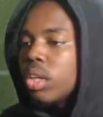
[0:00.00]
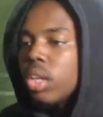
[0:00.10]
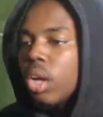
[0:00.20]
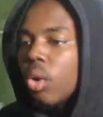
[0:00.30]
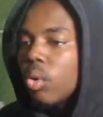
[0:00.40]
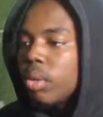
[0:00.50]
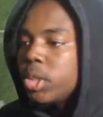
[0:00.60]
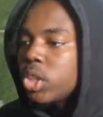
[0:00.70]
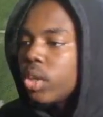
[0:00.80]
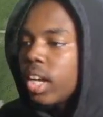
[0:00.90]
let me
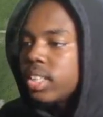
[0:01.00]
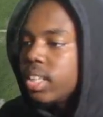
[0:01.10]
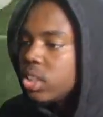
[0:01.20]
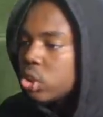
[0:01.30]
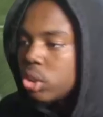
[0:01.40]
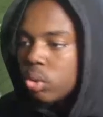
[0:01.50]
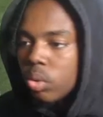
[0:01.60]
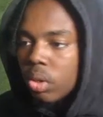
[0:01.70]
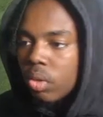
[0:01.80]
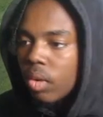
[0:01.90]
show you guys this too,
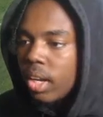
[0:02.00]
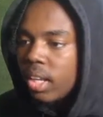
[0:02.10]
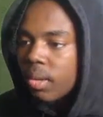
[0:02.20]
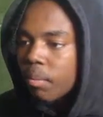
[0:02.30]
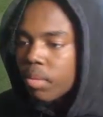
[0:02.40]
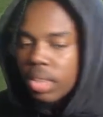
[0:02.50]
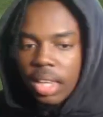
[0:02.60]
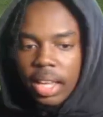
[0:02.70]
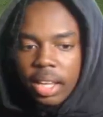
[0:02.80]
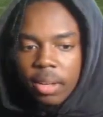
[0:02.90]
right?
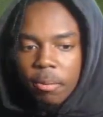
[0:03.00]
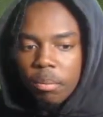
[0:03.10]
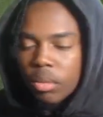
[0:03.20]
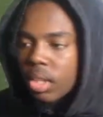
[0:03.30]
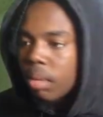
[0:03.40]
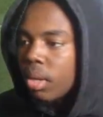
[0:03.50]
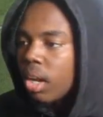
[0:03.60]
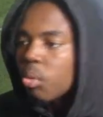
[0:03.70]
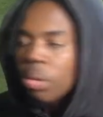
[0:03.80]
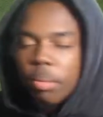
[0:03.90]
Like I
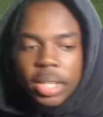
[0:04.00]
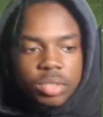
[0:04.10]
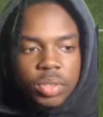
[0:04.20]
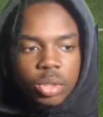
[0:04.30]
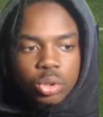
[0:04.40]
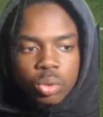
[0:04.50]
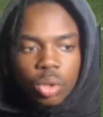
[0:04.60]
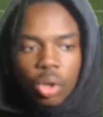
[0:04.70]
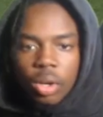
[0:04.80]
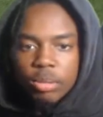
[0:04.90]
don't want to make this video too
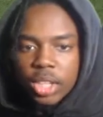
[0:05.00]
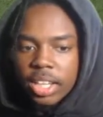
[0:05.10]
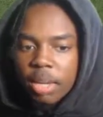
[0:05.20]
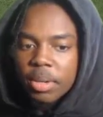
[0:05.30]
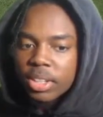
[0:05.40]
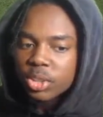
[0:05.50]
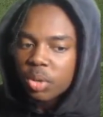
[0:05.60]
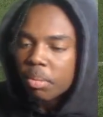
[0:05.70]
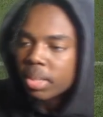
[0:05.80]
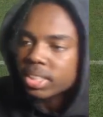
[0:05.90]
long. I'm trying to keep it under
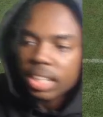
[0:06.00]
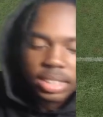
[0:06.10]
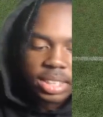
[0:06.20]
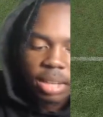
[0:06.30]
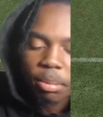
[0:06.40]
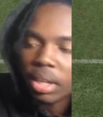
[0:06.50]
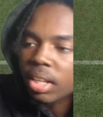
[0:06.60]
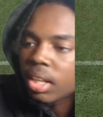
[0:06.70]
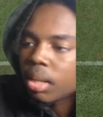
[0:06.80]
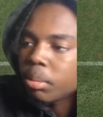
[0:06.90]
20 minutes, like I said. But
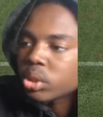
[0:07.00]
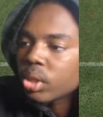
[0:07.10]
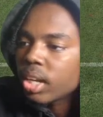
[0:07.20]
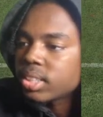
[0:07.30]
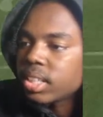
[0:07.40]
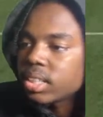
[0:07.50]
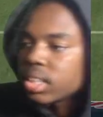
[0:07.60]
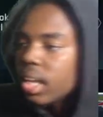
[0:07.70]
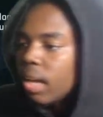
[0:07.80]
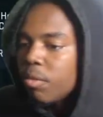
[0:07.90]
let me show you guys this.
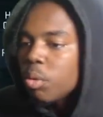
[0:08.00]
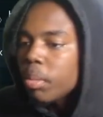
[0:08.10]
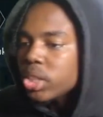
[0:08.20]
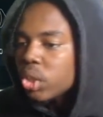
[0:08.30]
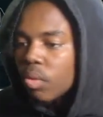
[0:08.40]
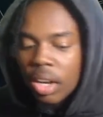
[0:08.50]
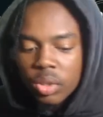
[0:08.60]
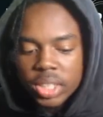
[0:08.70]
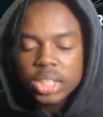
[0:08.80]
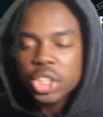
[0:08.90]
If you miss your route,
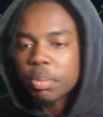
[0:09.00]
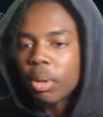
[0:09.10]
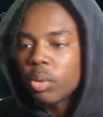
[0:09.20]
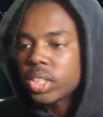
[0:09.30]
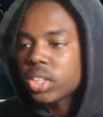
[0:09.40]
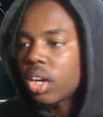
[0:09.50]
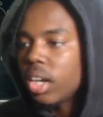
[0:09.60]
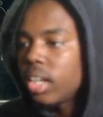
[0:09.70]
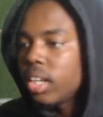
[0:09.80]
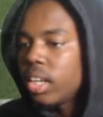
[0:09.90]
this is just bonus.
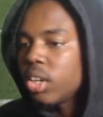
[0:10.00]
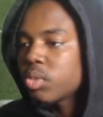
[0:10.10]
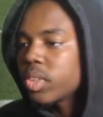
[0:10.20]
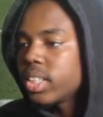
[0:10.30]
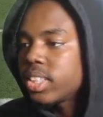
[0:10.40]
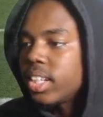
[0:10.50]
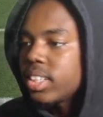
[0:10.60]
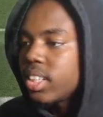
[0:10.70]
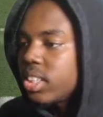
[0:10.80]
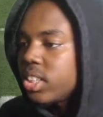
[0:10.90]
Sorry, he doesn't really say
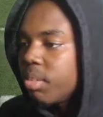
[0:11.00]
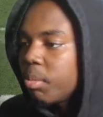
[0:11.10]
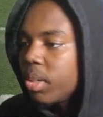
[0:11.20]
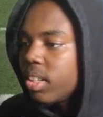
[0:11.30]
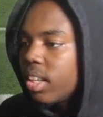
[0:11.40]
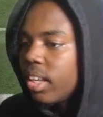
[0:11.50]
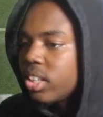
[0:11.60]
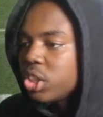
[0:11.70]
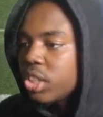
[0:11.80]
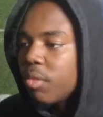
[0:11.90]
this in the shit, but like
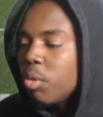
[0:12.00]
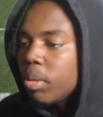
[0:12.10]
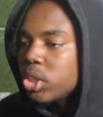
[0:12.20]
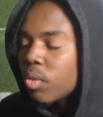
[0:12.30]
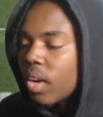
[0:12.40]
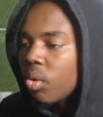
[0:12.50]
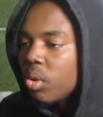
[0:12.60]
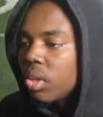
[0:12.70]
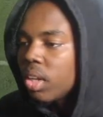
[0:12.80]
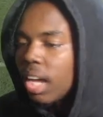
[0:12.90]
just if you miss your route,
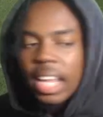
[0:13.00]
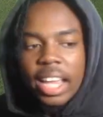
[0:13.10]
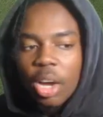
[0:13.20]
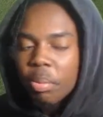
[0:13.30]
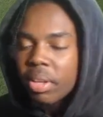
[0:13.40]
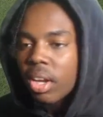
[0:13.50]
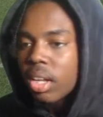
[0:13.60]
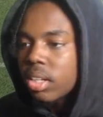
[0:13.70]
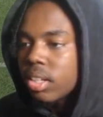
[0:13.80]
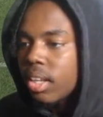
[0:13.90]
I like helping
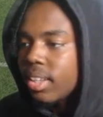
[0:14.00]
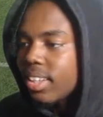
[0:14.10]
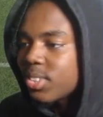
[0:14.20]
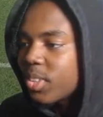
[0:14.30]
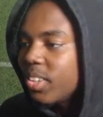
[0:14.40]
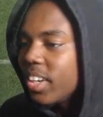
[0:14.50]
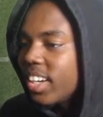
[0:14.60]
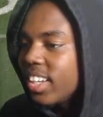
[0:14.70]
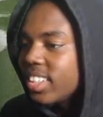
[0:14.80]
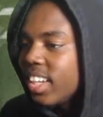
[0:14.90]
y'all. Like that's really what
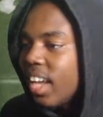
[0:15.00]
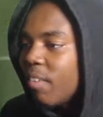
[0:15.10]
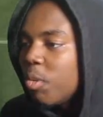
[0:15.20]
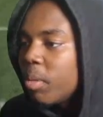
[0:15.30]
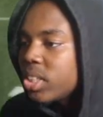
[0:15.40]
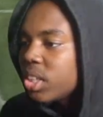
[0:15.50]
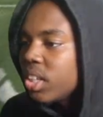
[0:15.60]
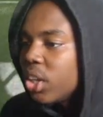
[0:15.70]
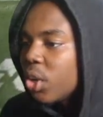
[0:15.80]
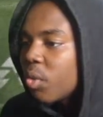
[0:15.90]
it is. If you miss
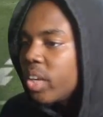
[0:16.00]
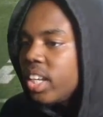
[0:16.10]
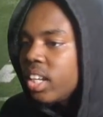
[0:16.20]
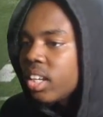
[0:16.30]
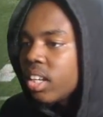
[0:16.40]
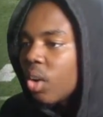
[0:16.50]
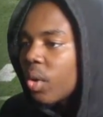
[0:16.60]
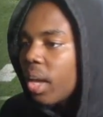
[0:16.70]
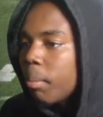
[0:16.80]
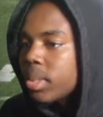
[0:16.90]
your read.
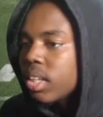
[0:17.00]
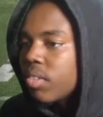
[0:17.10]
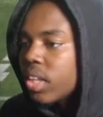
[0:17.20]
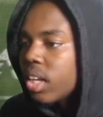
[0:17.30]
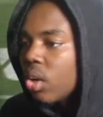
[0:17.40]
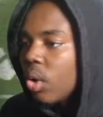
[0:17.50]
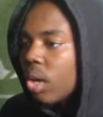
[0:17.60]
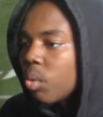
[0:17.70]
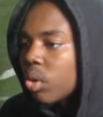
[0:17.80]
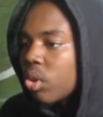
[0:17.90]
Okay, I missed everything. Oh, I
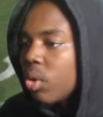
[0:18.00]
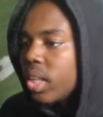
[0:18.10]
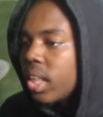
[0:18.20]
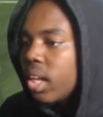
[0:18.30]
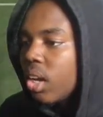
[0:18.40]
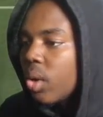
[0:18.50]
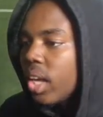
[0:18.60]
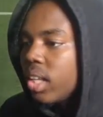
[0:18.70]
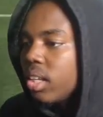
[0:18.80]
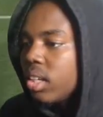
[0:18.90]
don't want to throw anything.
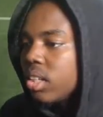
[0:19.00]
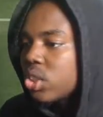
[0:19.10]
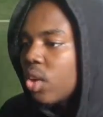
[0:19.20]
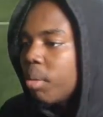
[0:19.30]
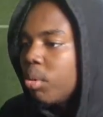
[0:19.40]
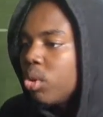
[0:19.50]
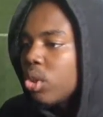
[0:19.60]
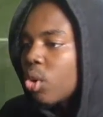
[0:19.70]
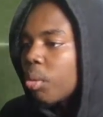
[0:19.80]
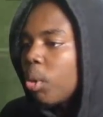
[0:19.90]
Okay, scramble,
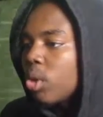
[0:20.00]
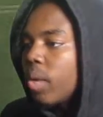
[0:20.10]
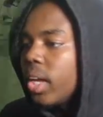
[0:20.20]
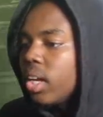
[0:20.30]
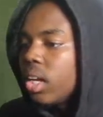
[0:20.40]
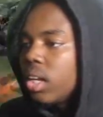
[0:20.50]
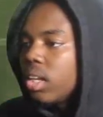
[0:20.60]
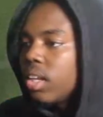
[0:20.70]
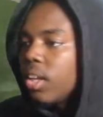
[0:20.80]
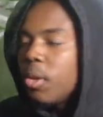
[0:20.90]
throw the ball away.
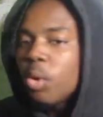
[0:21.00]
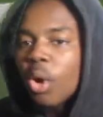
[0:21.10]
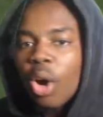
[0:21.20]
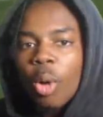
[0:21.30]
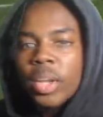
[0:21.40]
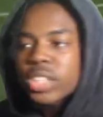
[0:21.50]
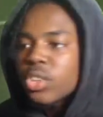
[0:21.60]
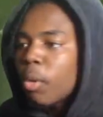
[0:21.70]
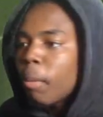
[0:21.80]
You can always throw the